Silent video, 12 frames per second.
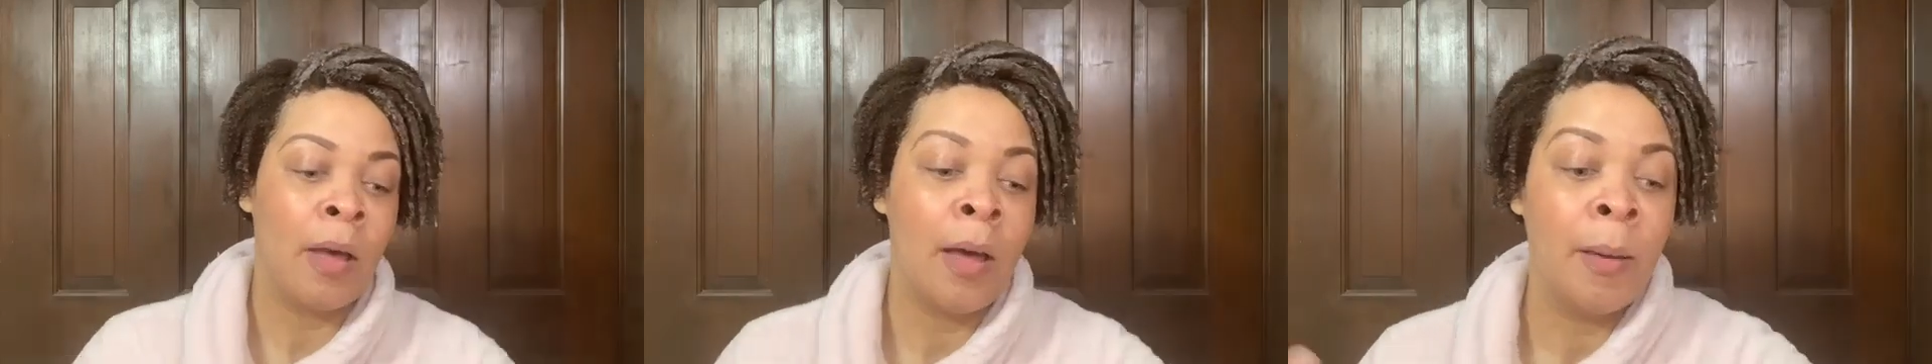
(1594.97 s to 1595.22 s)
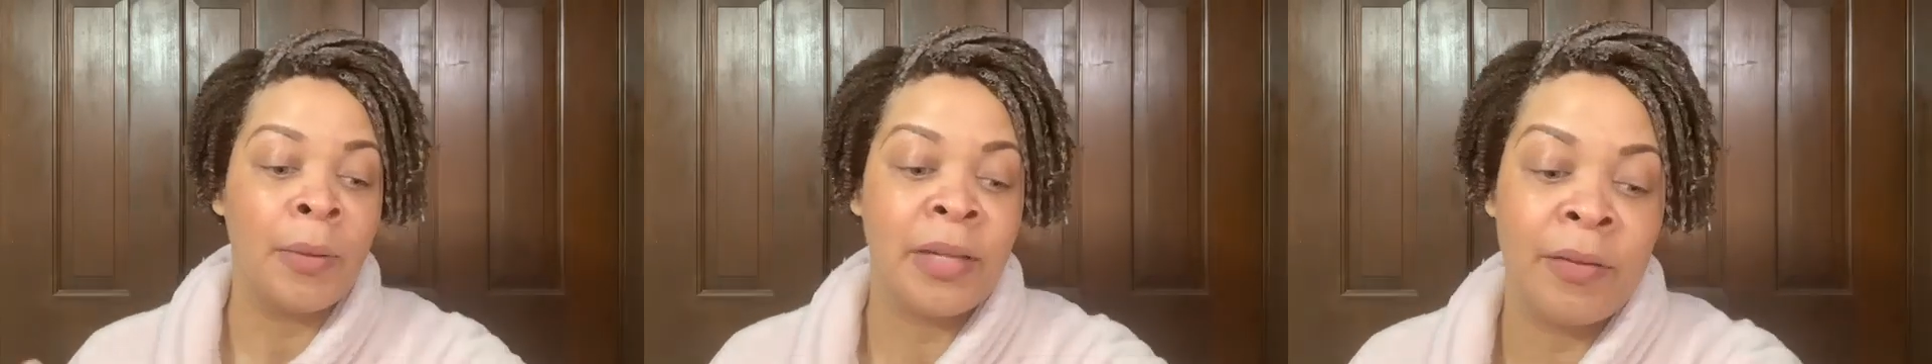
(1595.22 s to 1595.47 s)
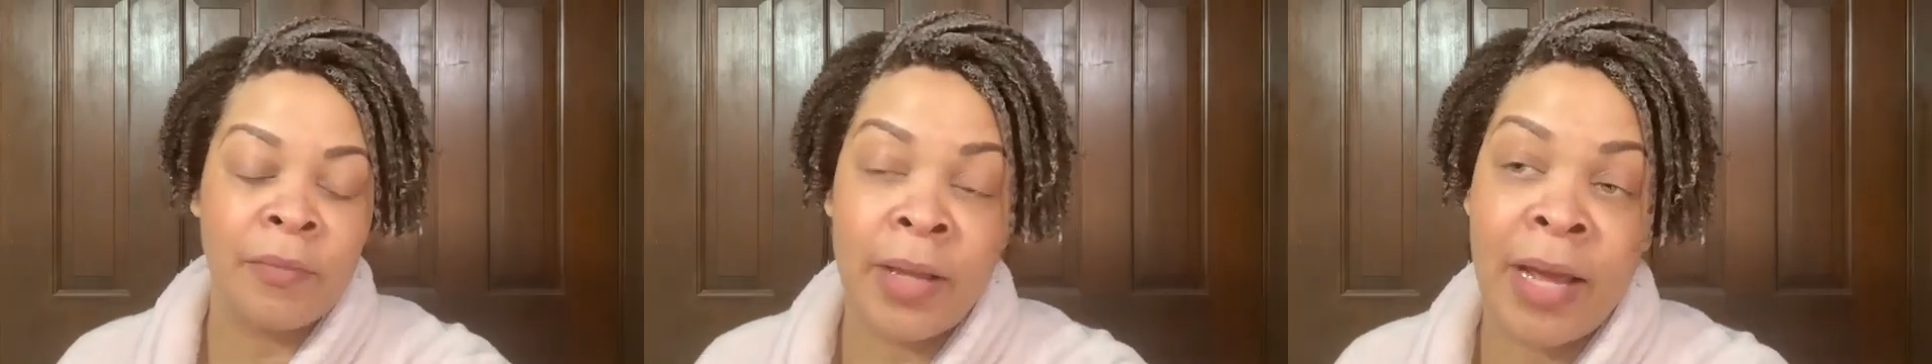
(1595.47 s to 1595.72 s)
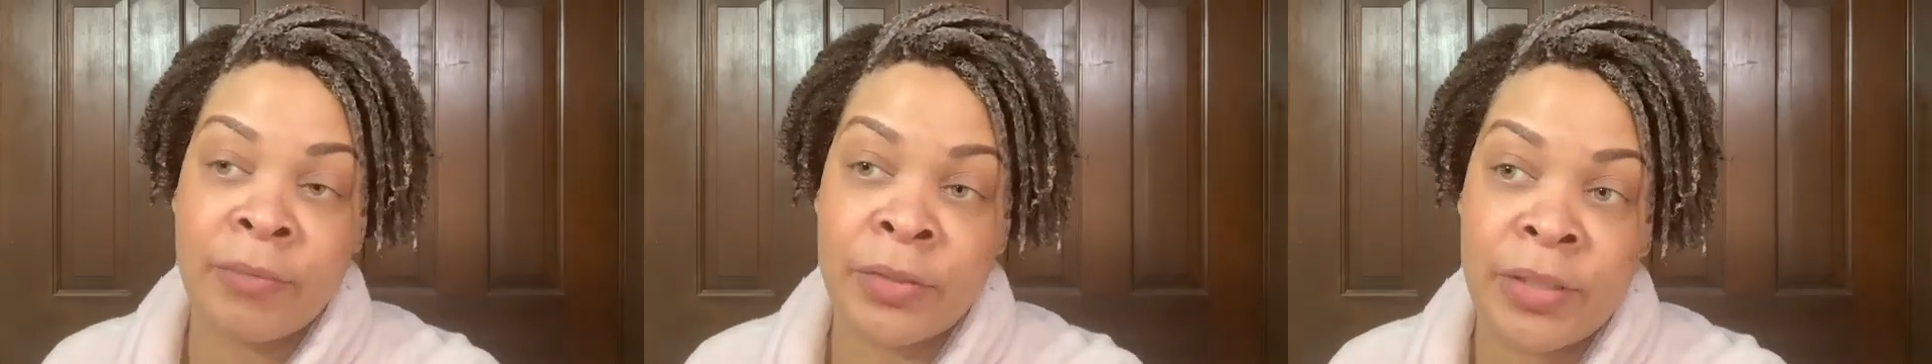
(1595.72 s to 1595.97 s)
But even
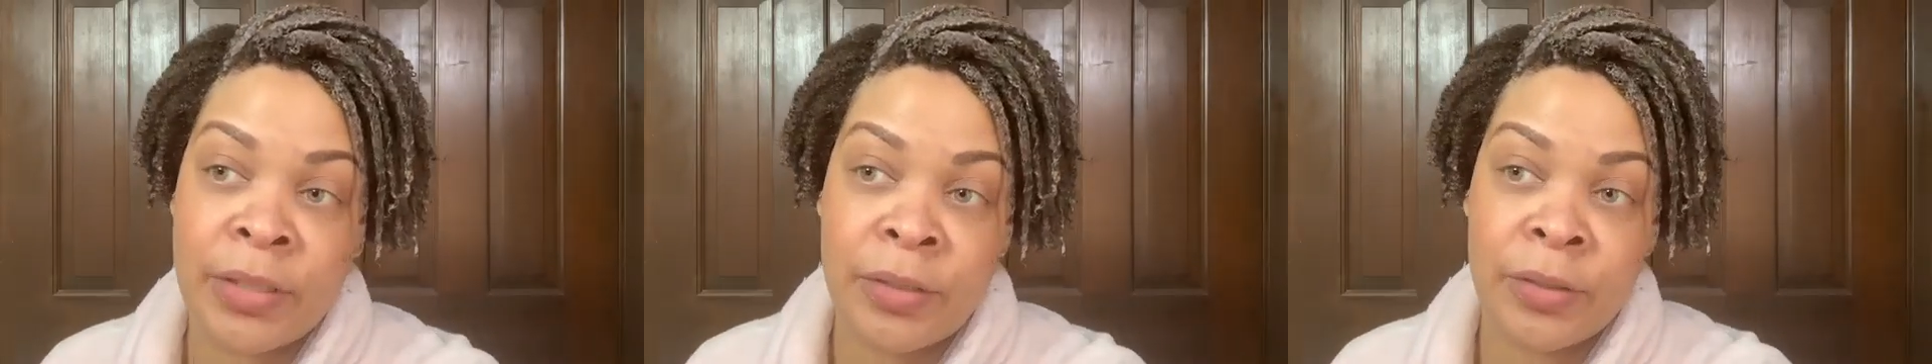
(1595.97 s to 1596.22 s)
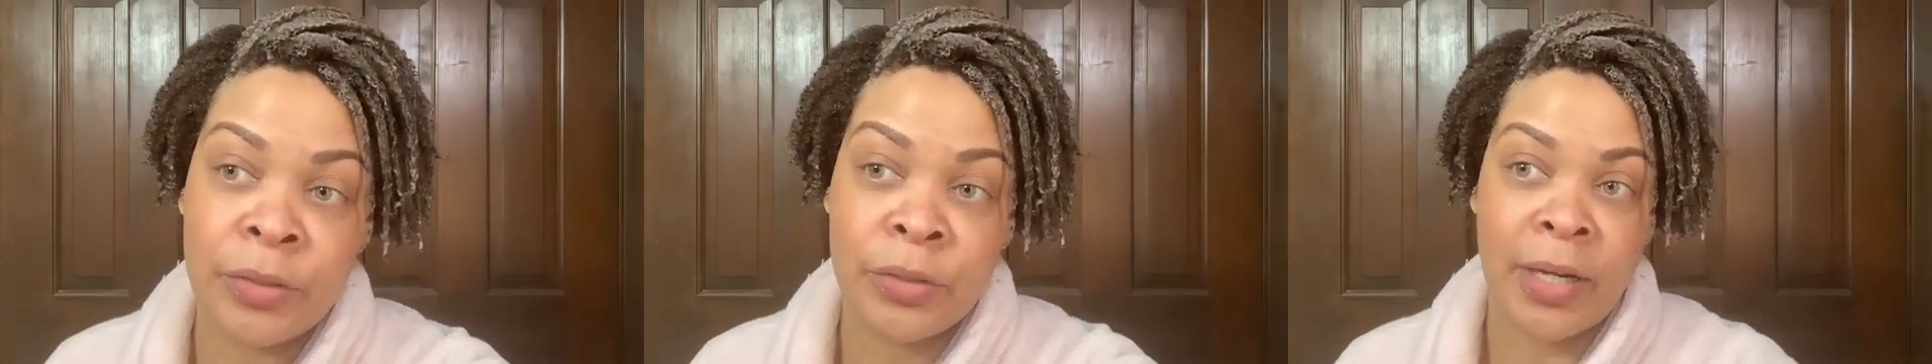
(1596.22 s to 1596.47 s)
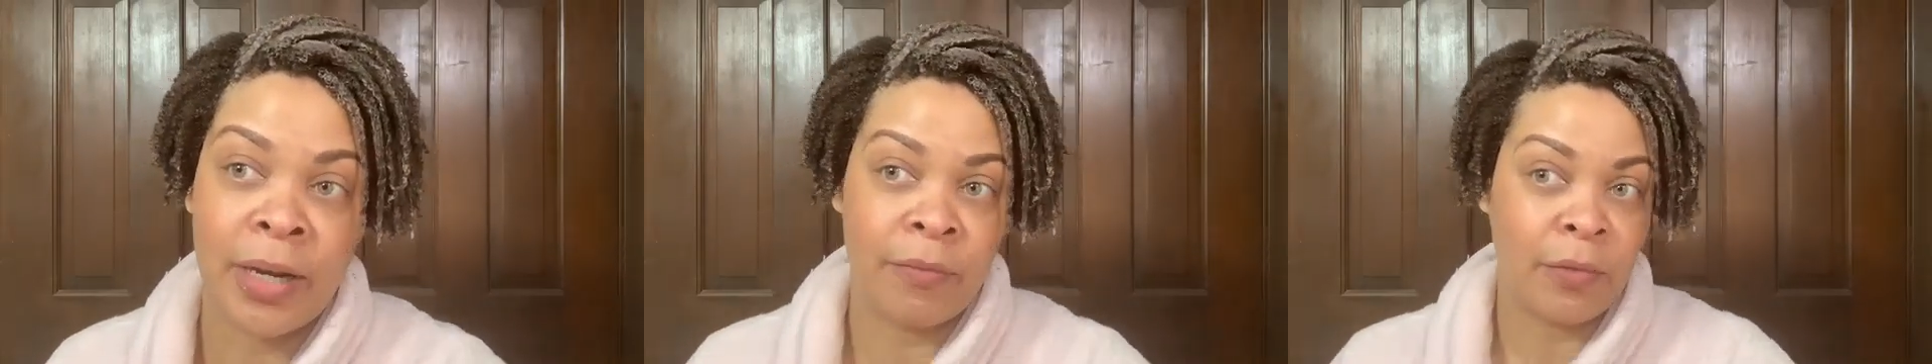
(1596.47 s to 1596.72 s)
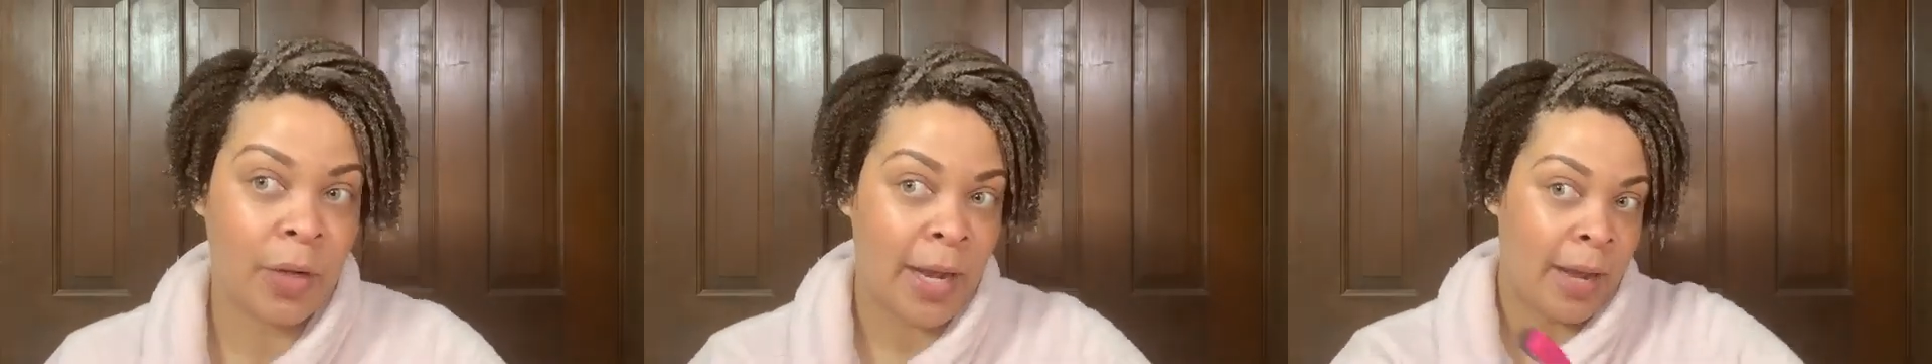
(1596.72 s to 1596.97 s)
after sitting under the dryer for
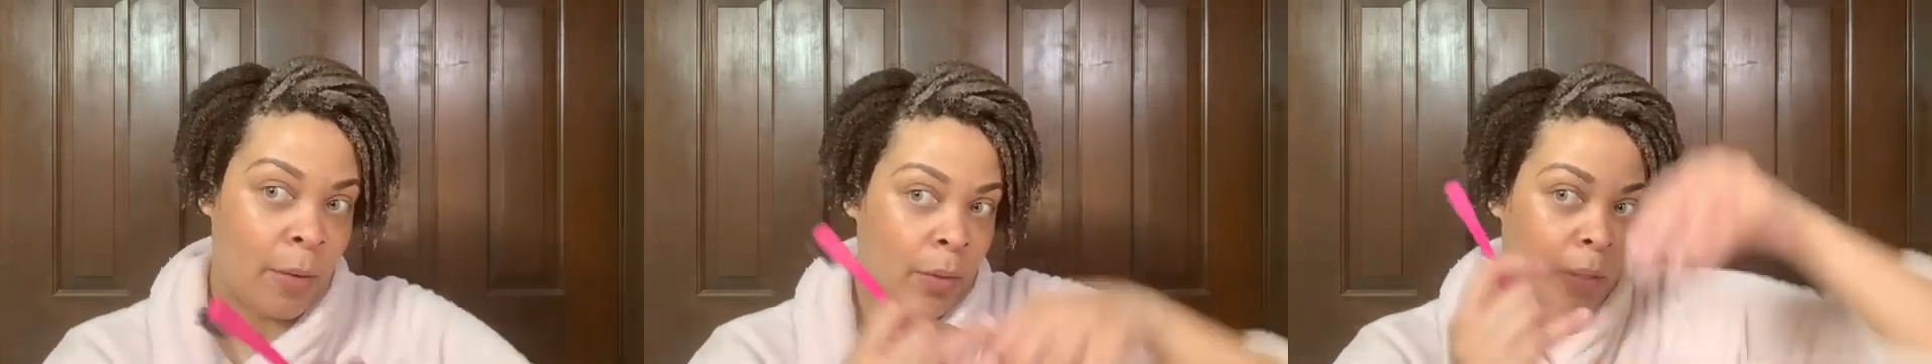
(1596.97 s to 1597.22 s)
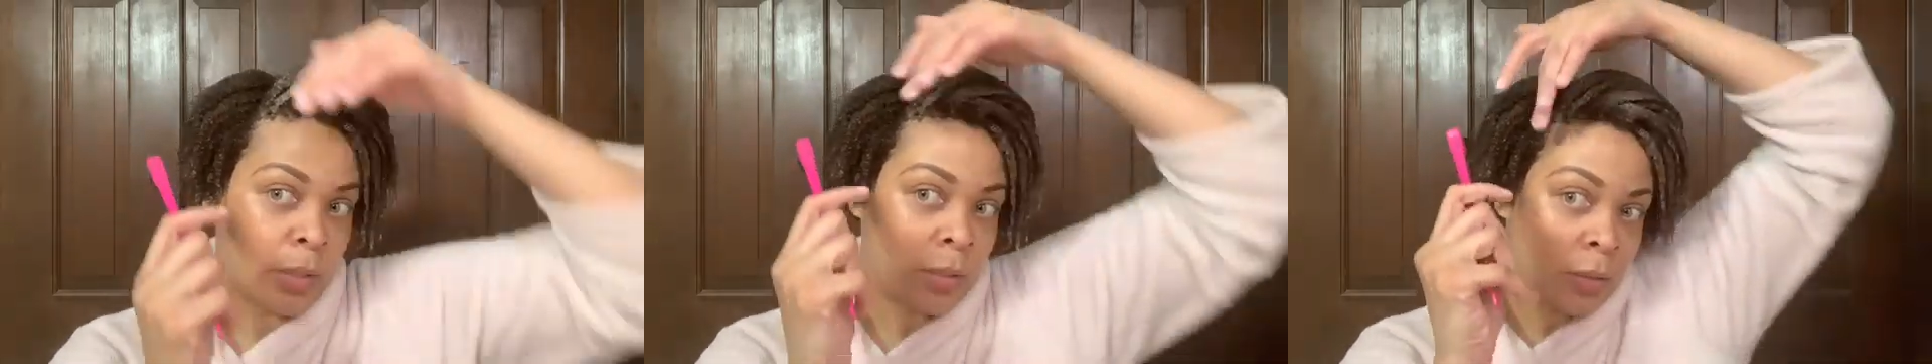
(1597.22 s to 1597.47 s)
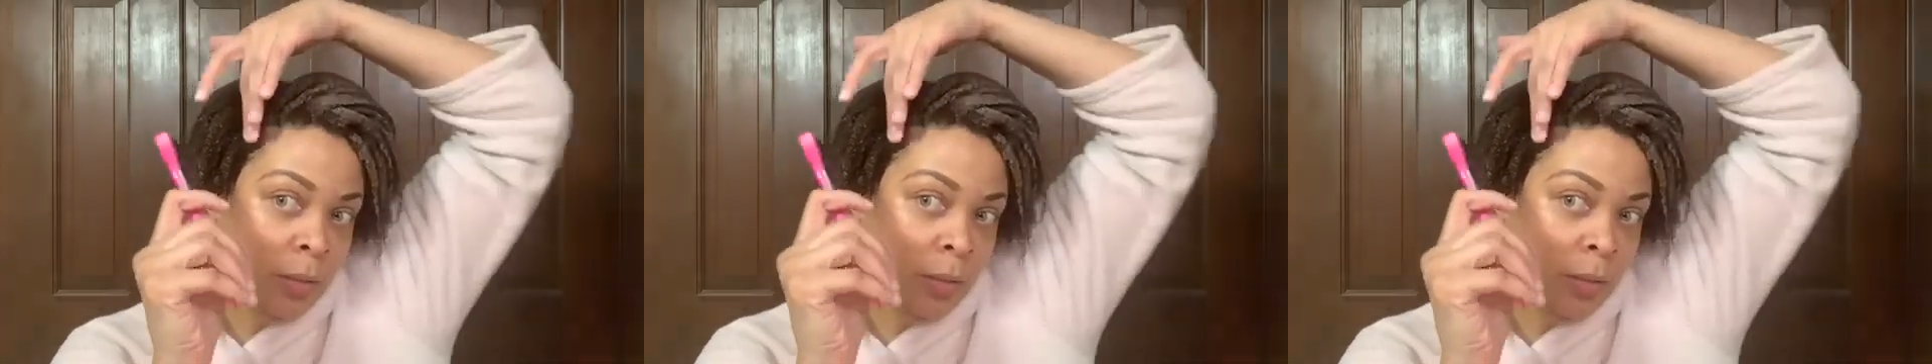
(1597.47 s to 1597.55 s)
an hour,